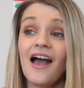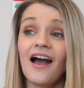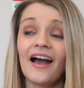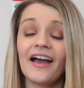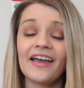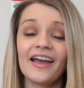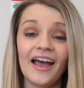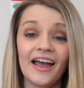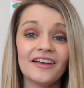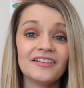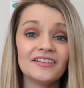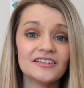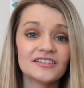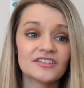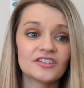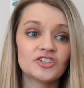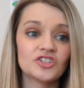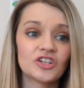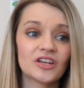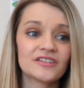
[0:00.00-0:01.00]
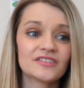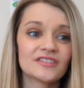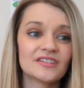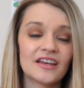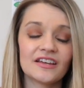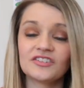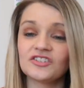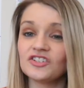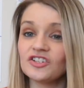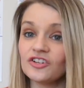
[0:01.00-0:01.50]
I highly suggest
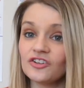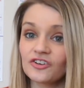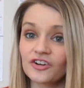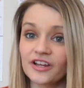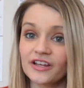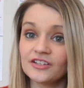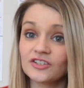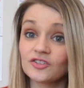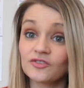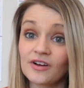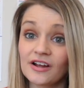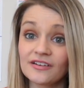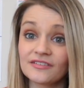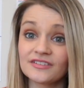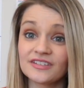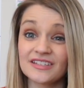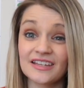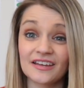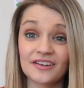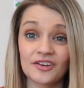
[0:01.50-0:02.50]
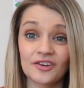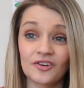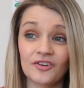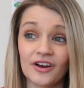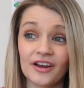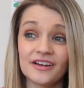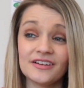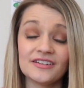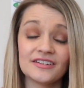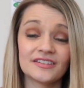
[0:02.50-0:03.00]
testing your kids around 2nd
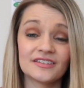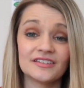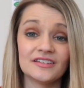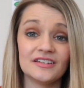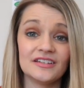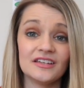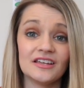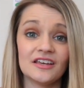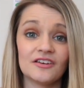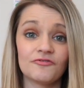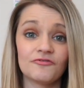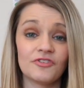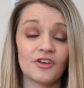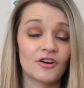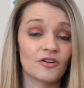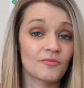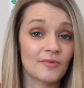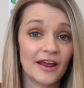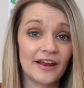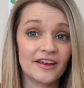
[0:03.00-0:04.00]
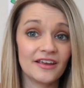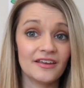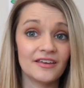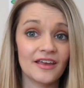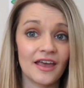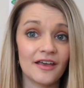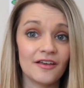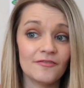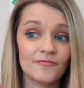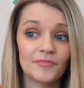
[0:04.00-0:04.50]
grade to see if they're ready
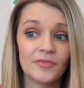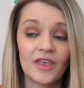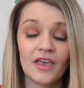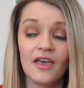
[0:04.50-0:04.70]
yet.